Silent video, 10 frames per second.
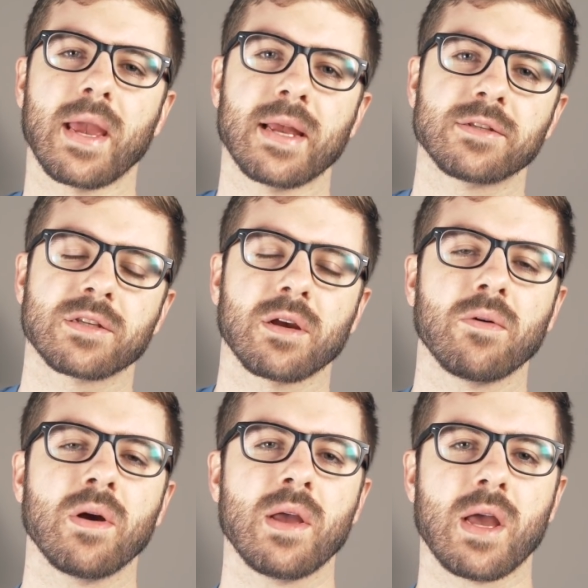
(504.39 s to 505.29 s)
And
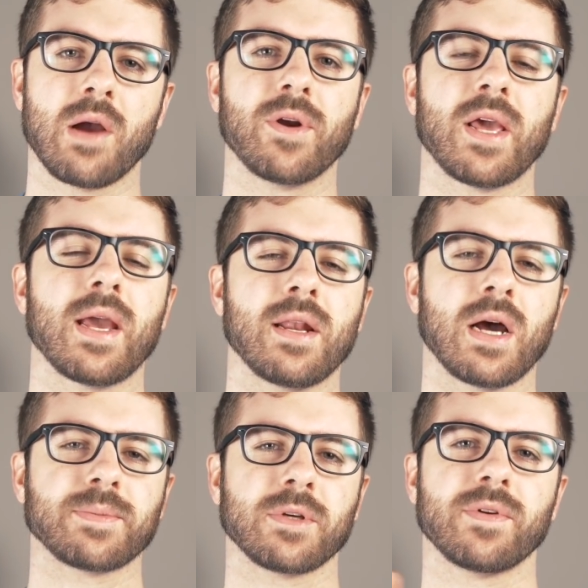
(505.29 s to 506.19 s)
so I went ahead,
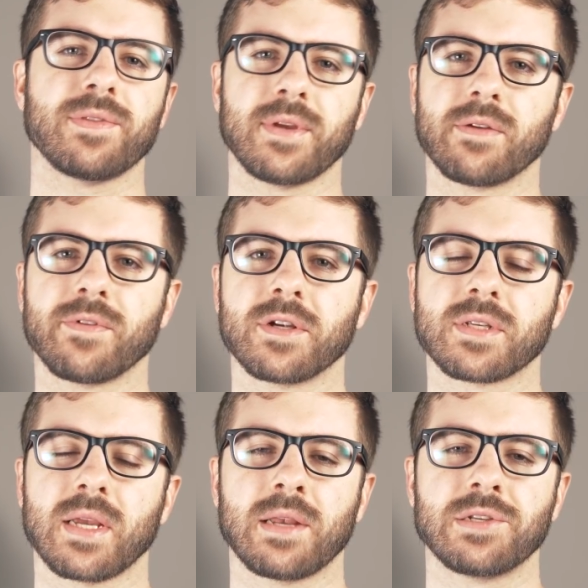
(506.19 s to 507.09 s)
hopped over to
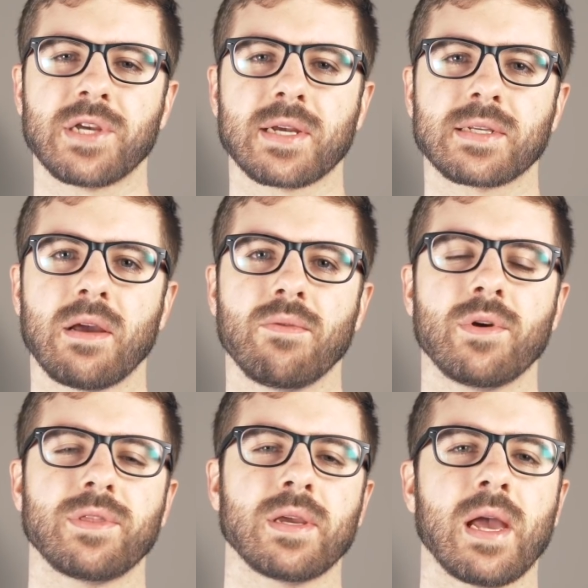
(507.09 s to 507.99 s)
Thingiverse and checked out
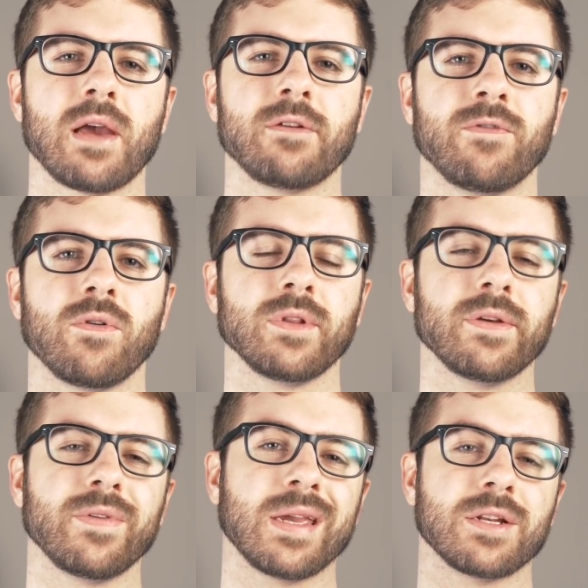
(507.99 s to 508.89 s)
what they had for
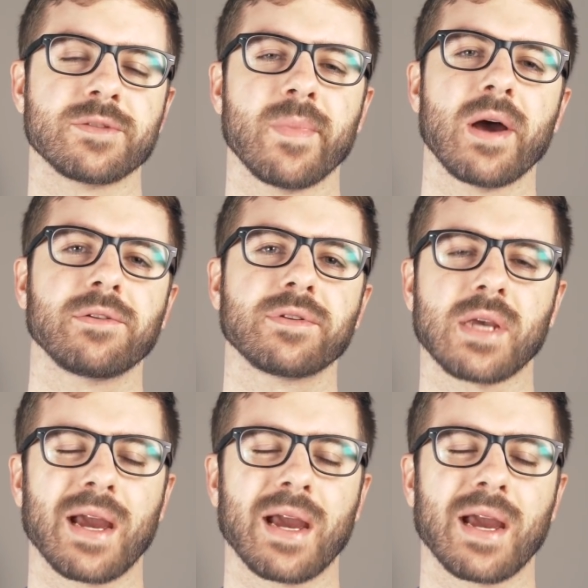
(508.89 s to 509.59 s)
living hinge models.